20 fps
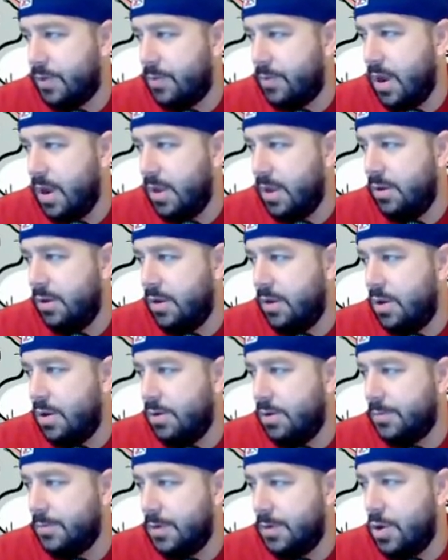right?
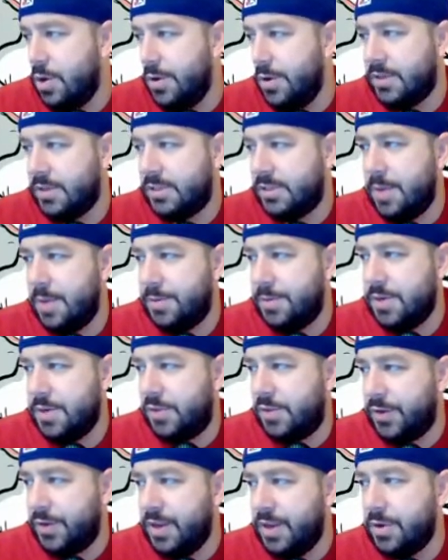No
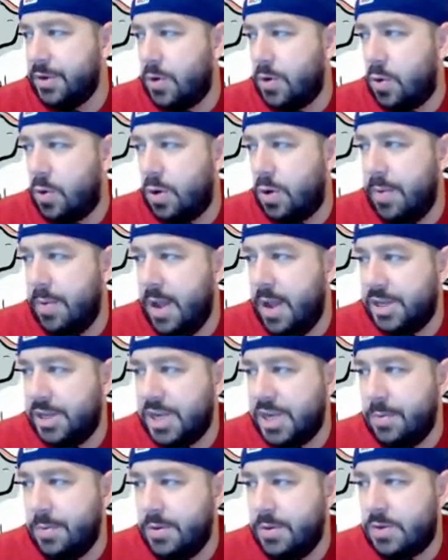interceptions for either quarterback,
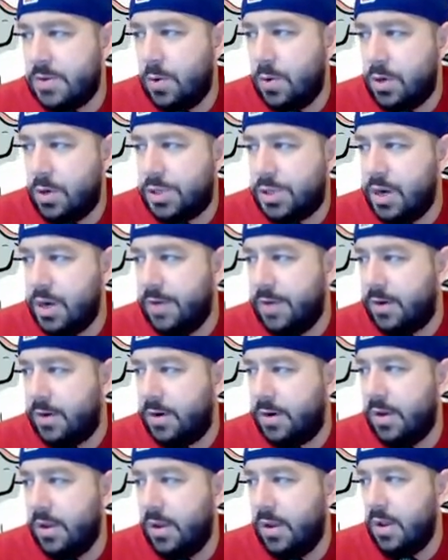Jameis or
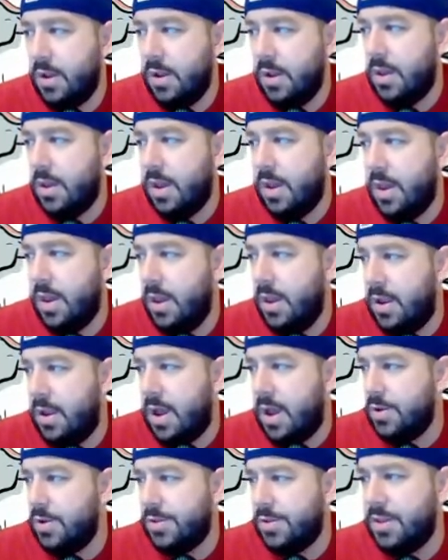Trevor, and
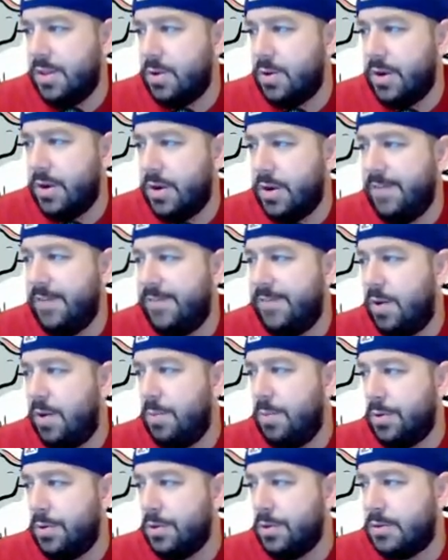I don't think there were any
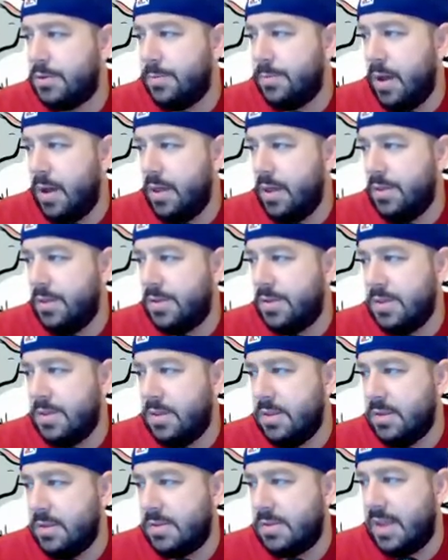fumbles by
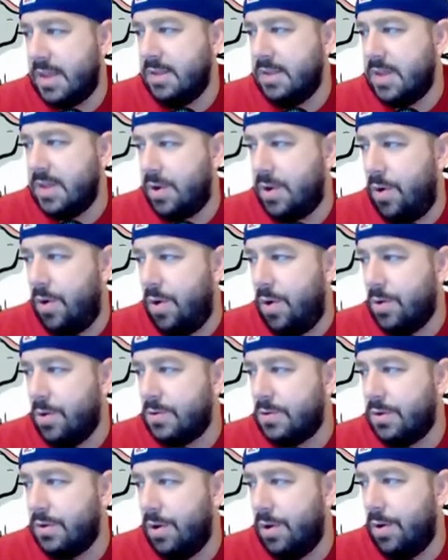the Saints at all.
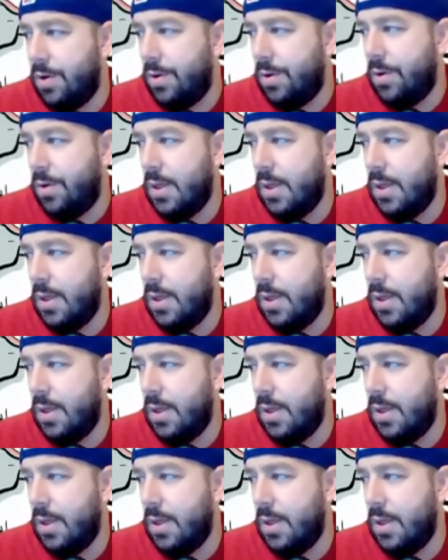So